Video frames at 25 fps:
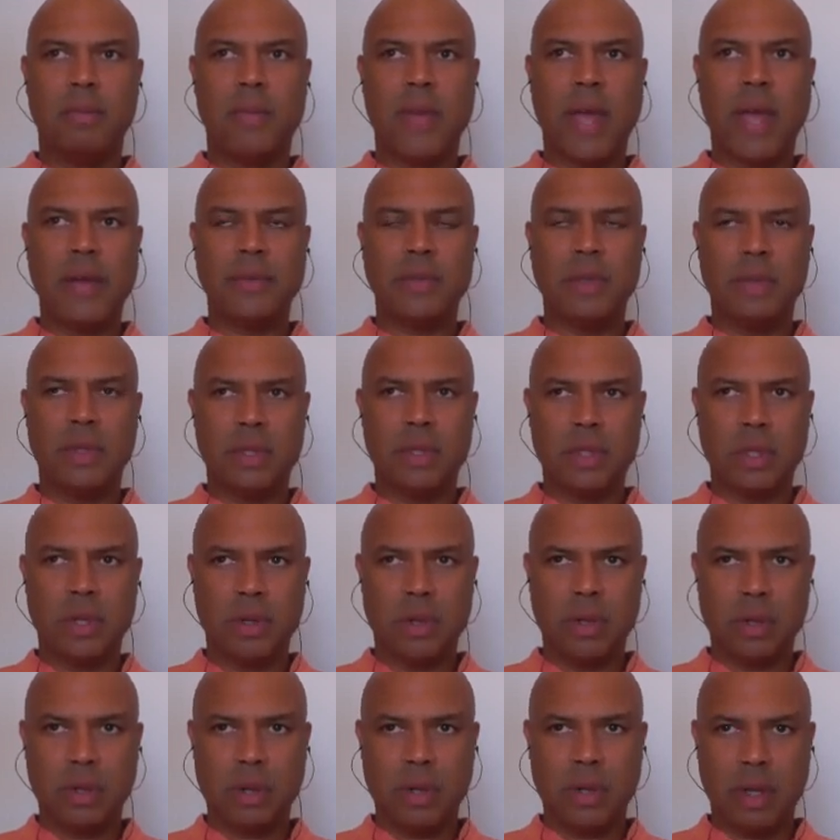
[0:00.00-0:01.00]
after the
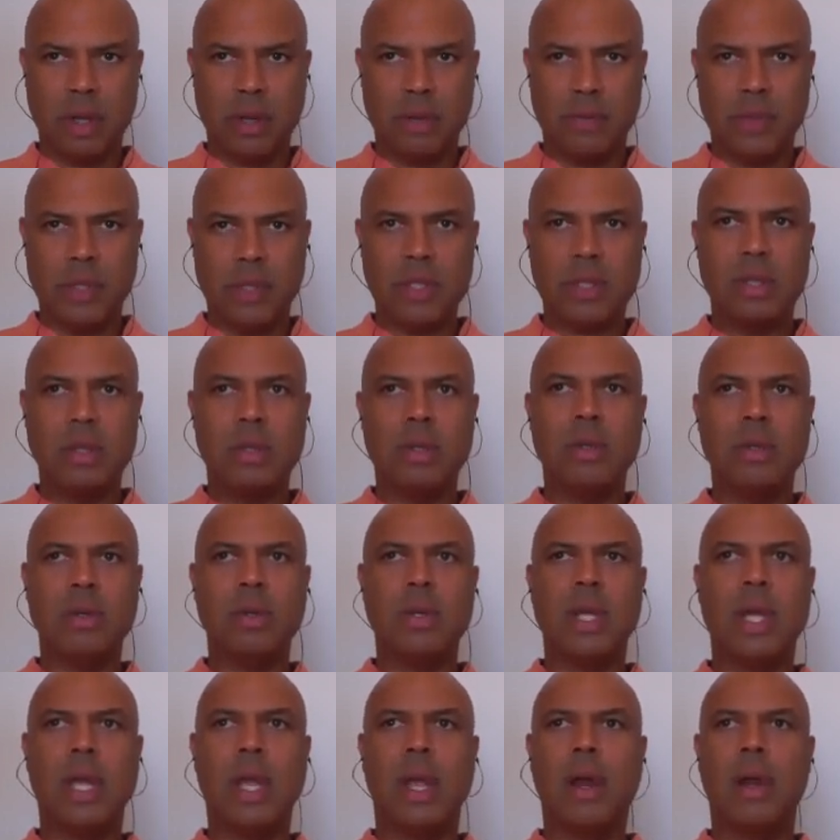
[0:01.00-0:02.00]
turn of this new
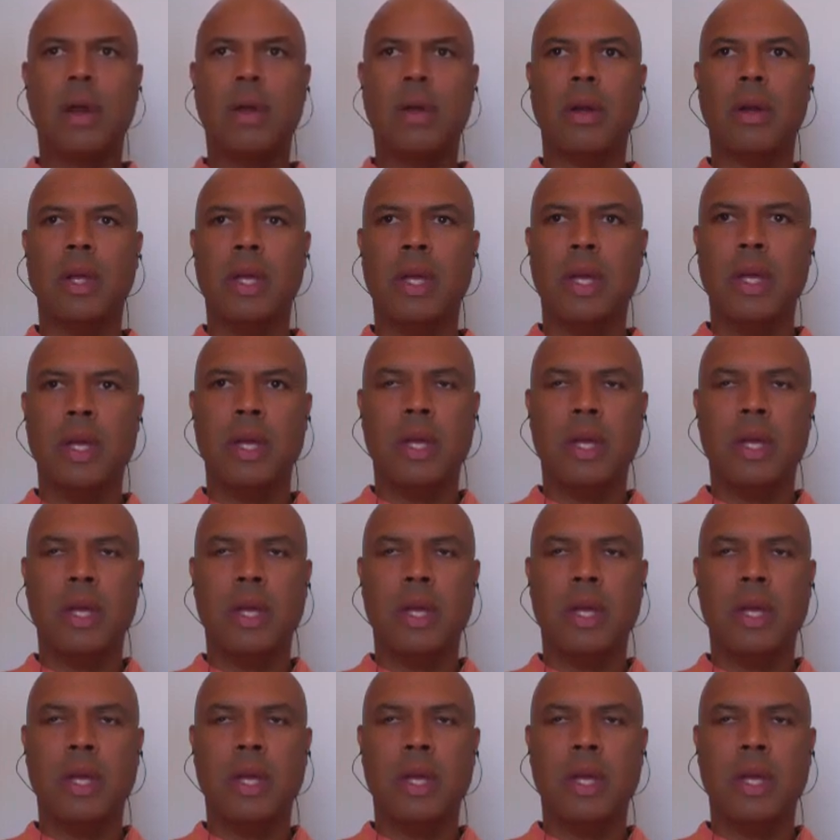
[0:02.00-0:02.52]
year,